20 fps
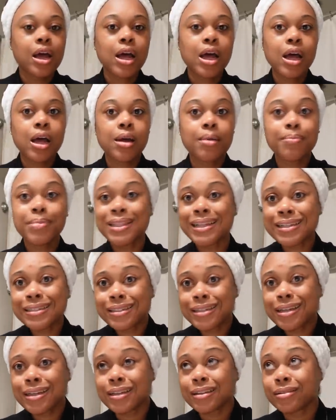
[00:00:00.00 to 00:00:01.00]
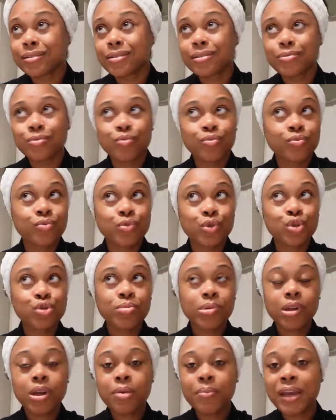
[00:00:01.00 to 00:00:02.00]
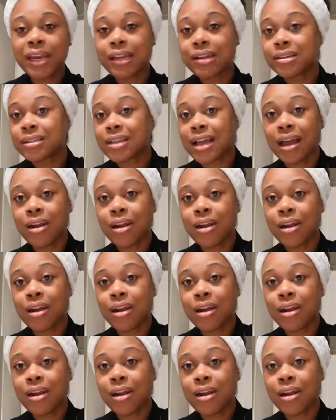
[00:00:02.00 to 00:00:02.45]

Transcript: Um, but that's it. Super low maintenance.